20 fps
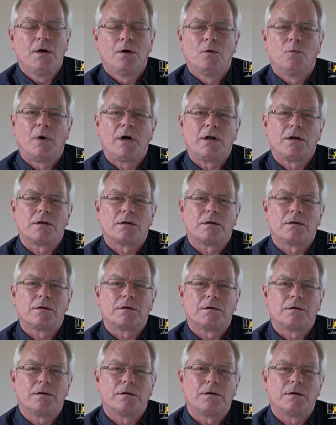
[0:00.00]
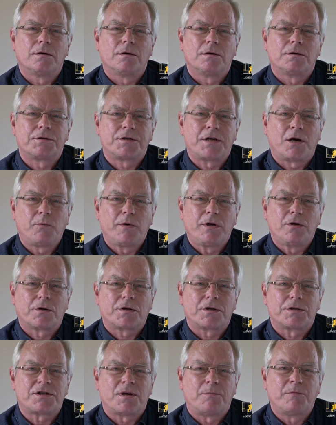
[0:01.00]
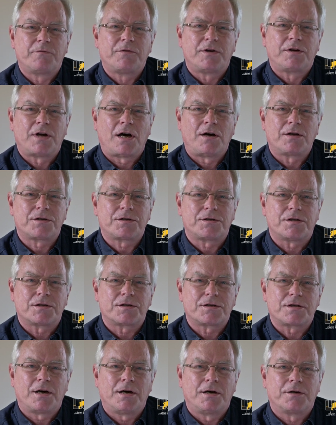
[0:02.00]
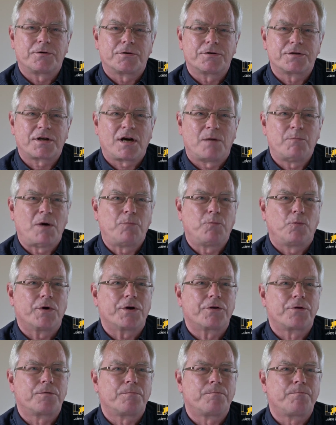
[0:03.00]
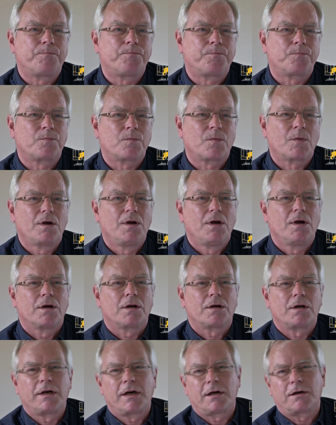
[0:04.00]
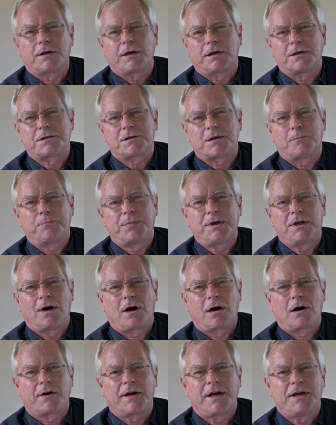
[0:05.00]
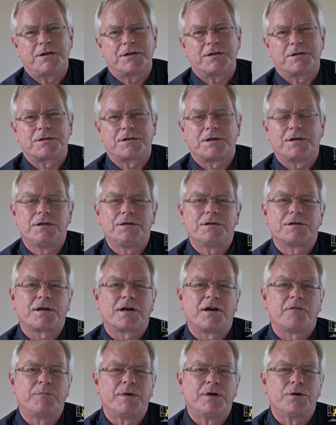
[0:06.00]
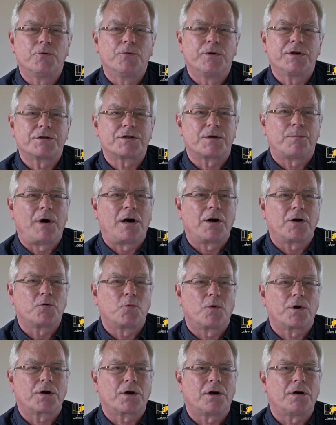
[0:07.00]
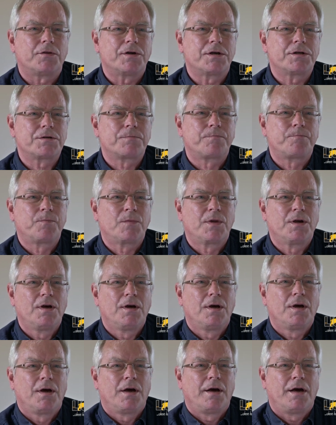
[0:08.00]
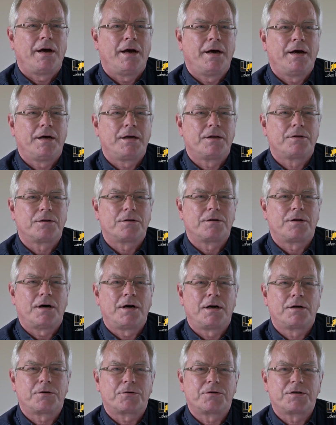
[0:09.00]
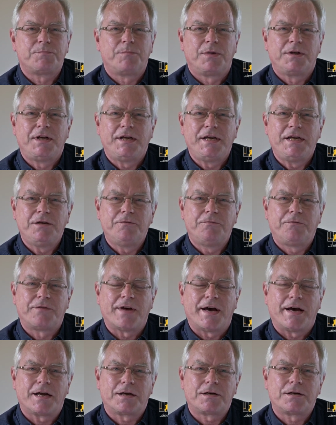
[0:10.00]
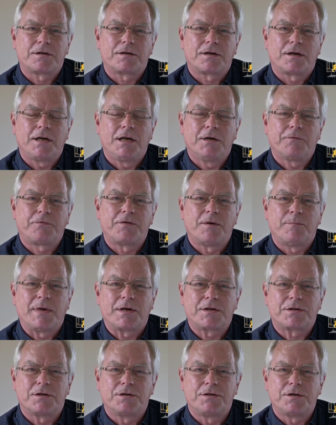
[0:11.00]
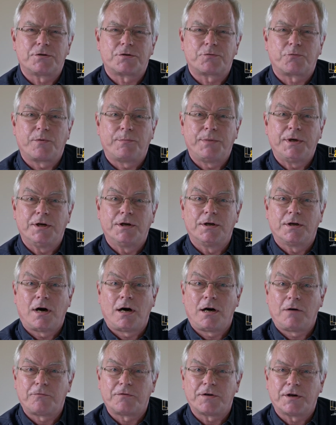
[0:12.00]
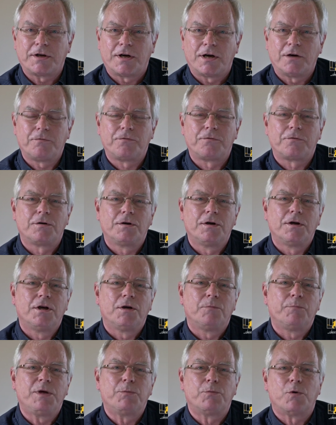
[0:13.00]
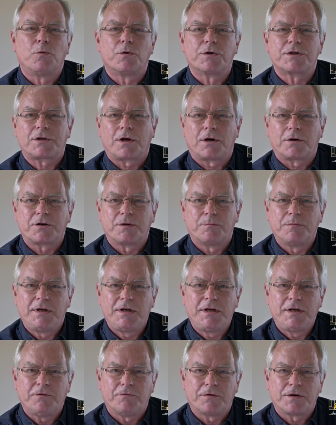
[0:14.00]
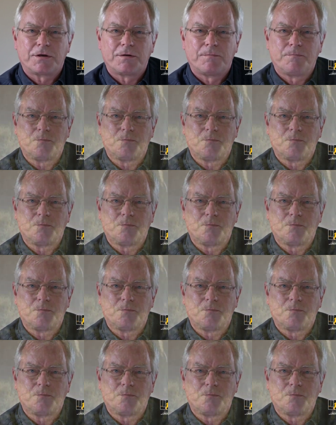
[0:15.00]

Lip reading: Well, shall we look at some of the nonsense the hunters come up with? Clearly, some PR agencies have been doing some hard work on this, and the hunters believe that if the message is repeated often enough, people will start to believe it.